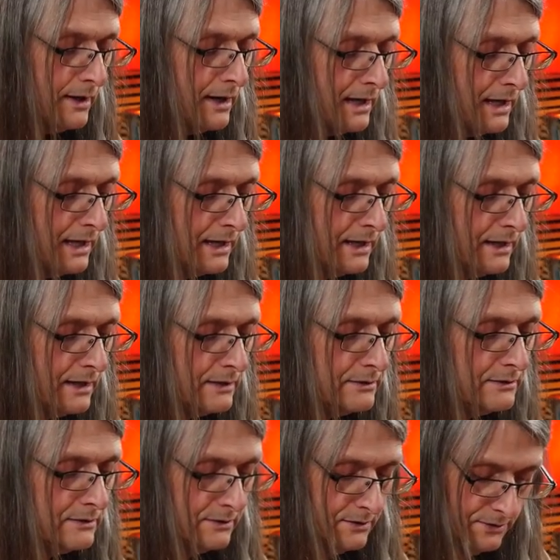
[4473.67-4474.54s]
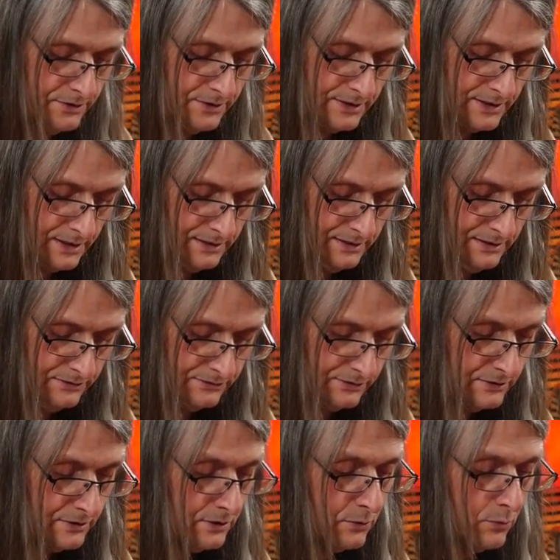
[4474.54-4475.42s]
And then I need
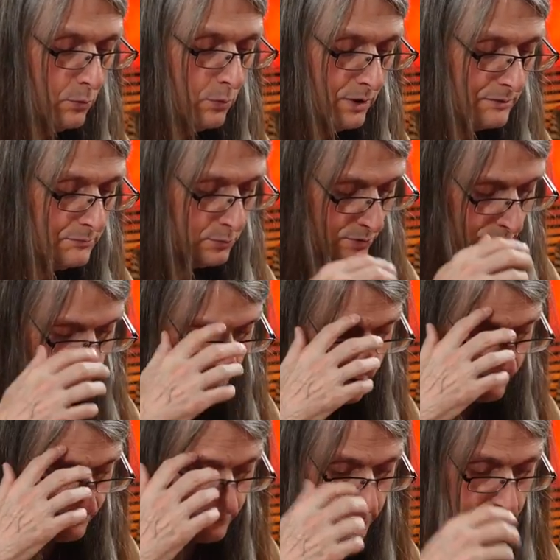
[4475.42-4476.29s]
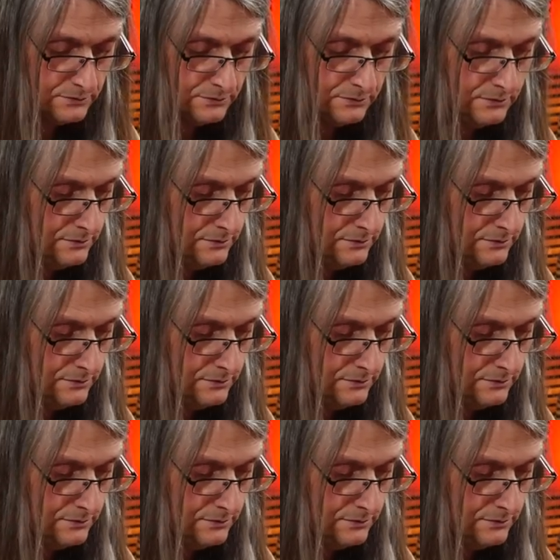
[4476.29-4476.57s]
to go one more level